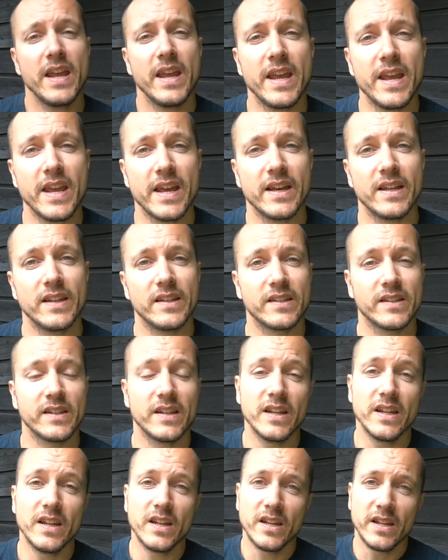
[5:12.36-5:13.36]
And
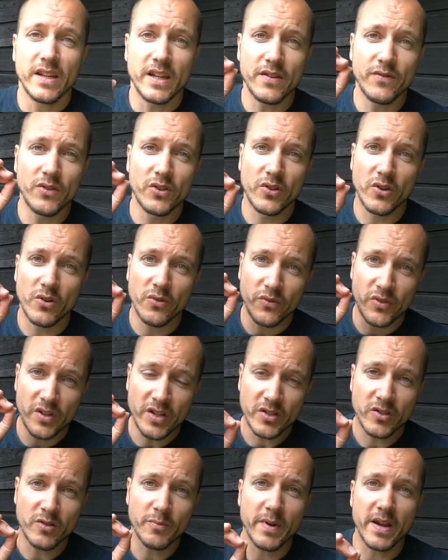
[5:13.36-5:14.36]
even though
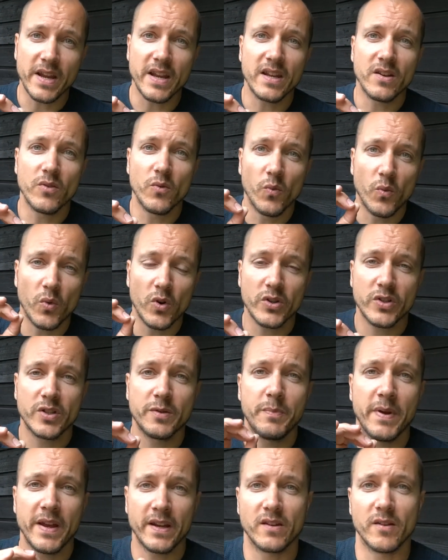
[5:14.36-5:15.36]
this domain was
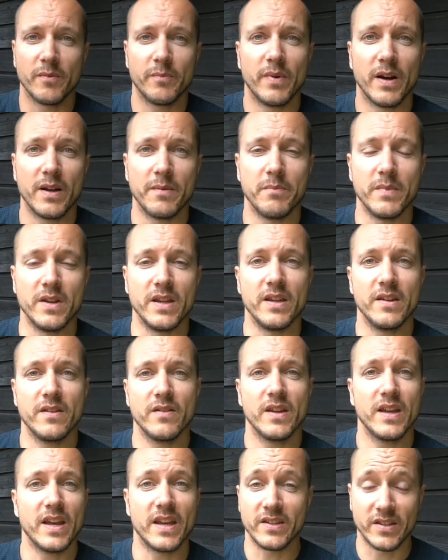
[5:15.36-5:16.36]
picked up by me
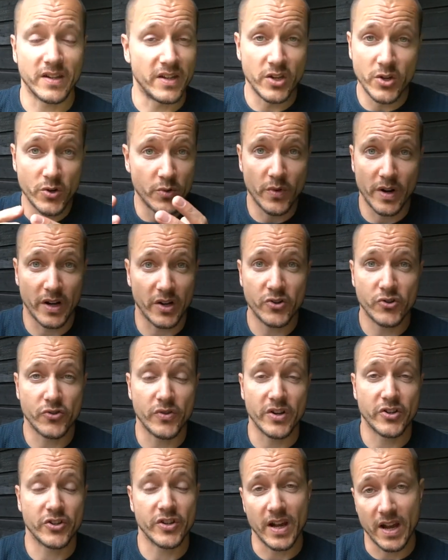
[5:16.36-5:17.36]
as a new
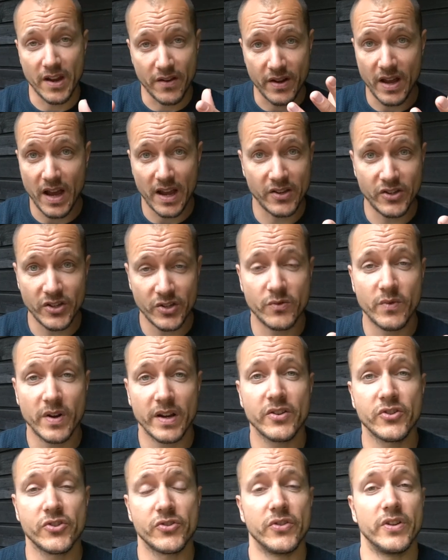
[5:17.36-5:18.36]
registration, I, I just
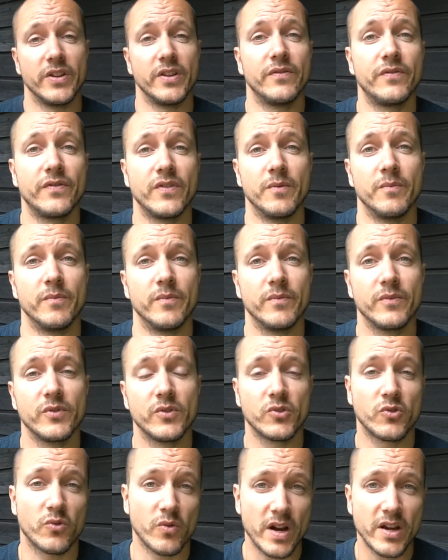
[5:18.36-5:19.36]
registered it from
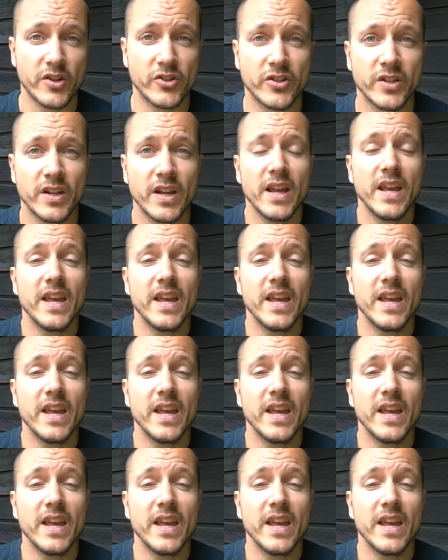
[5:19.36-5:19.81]
scratch.